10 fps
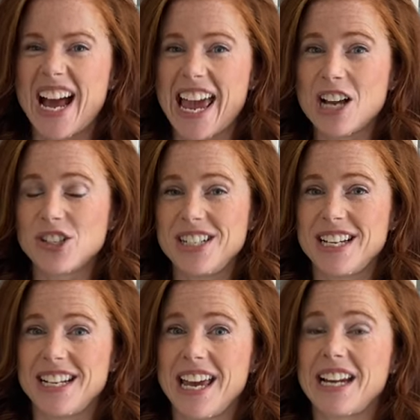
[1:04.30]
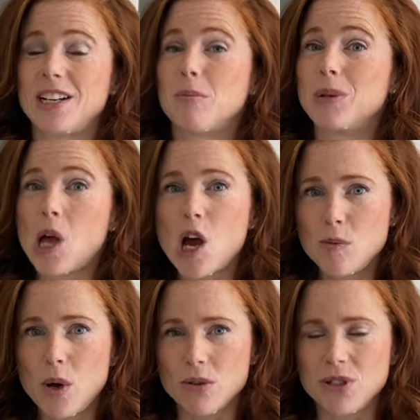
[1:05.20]
I actually dedicated a
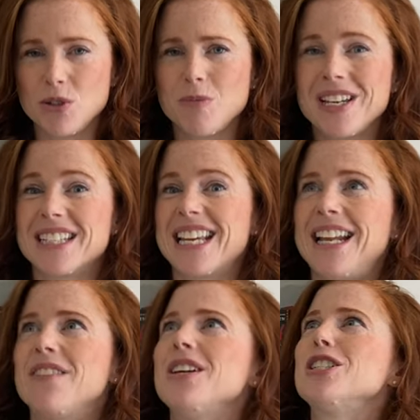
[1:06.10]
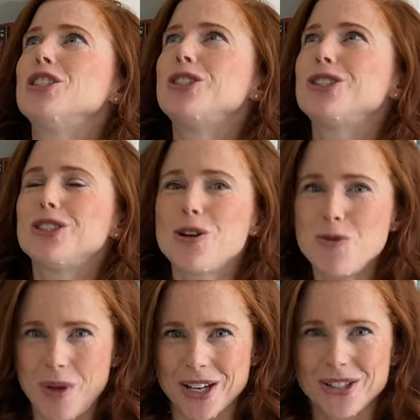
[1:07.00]
blog post to it because I love it so
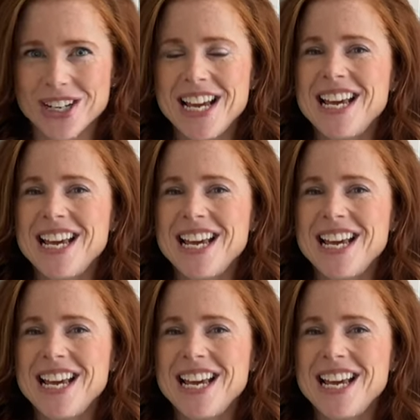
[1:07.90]
much.